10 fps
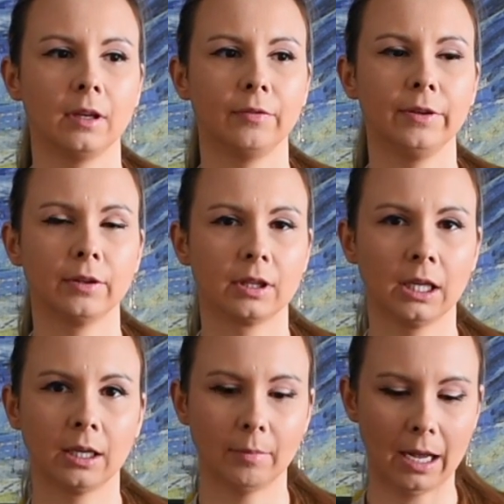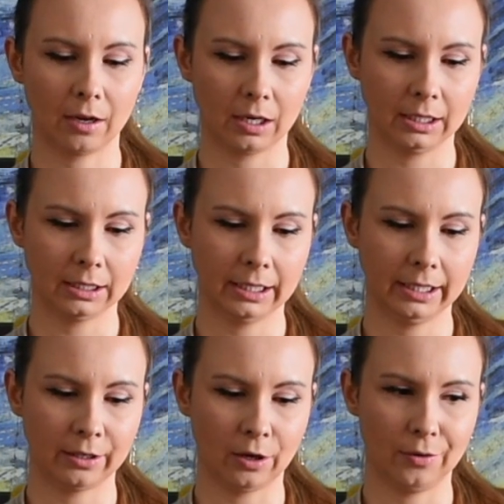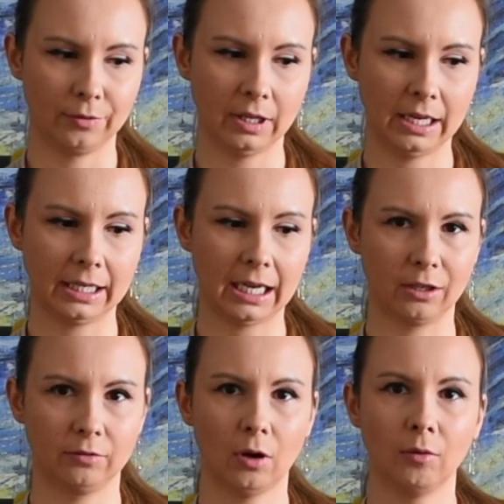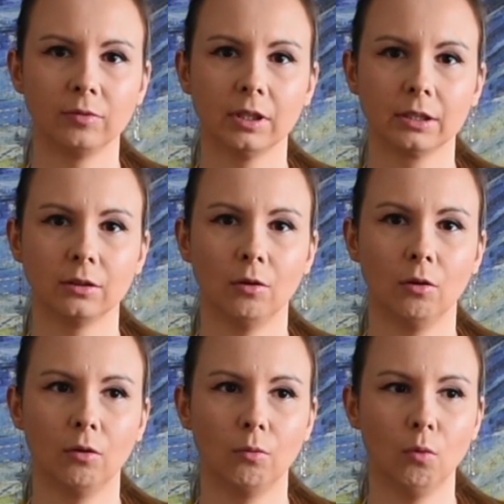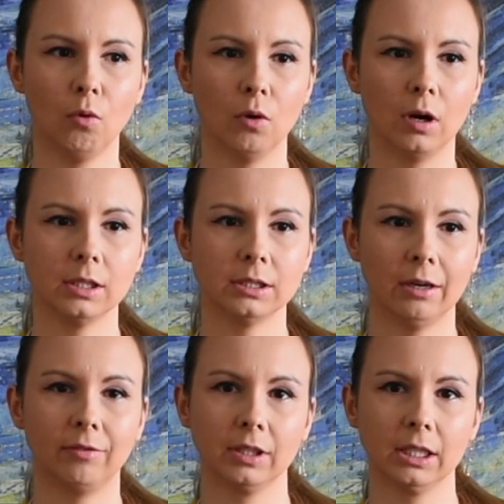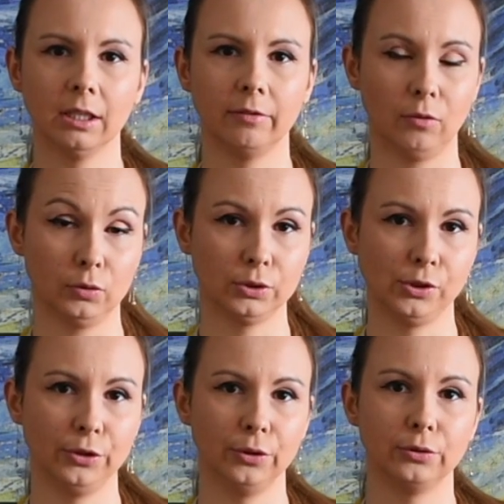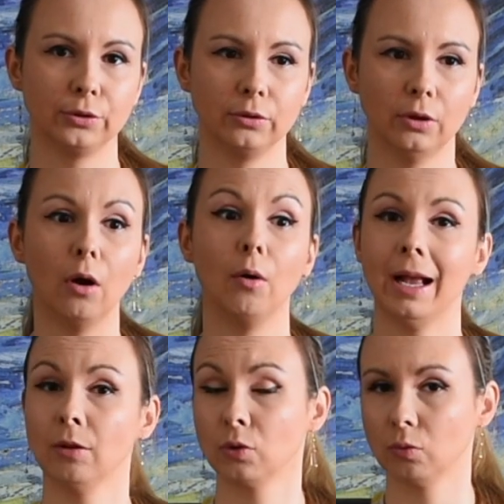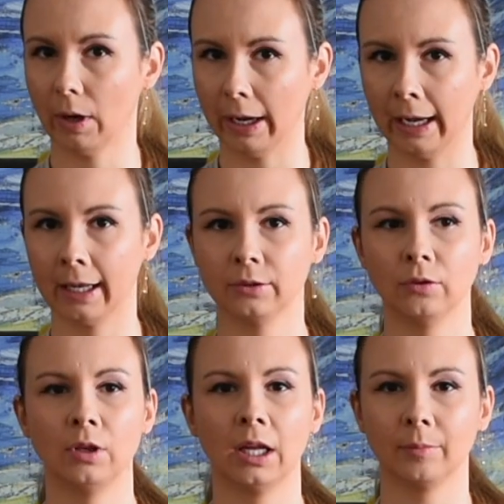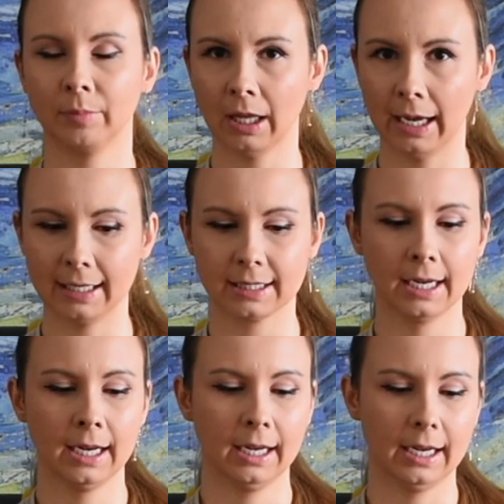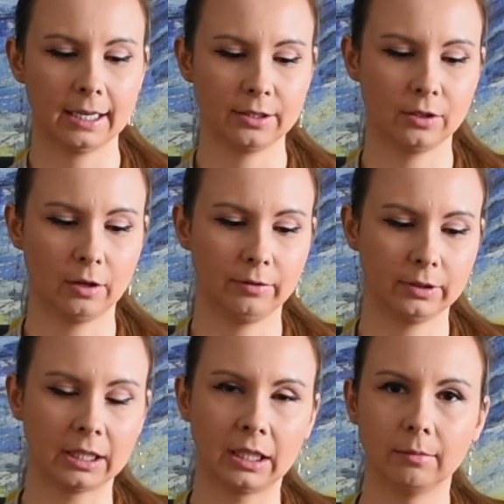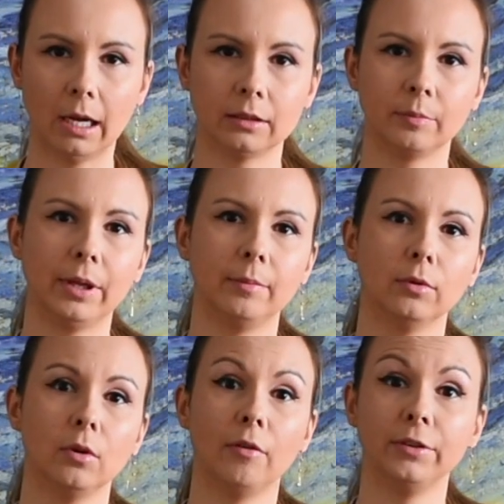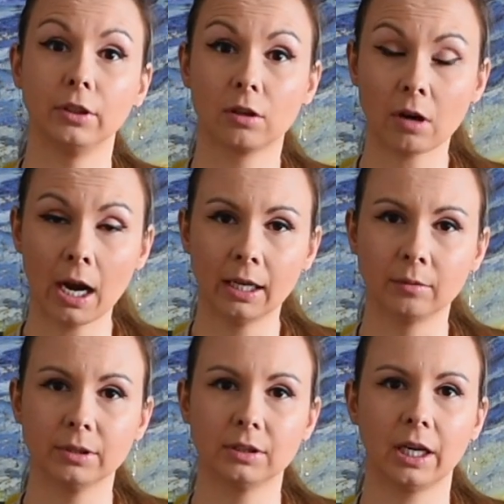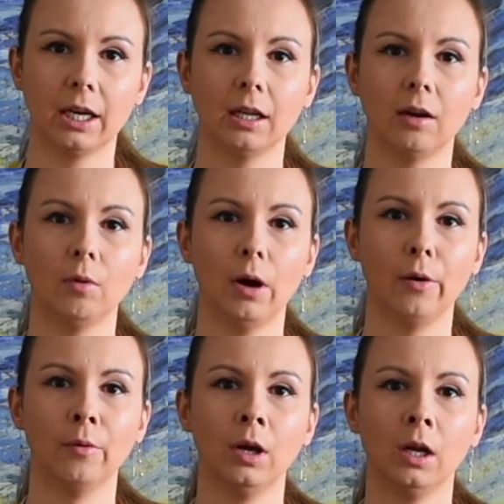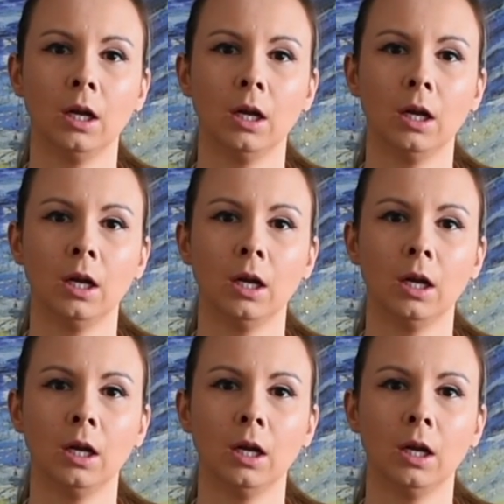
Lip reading: if you think about it, any kind of conflict or war definitely forces you to go elsewhere, to another place. And if you think about the people of Ukraine in particular, well,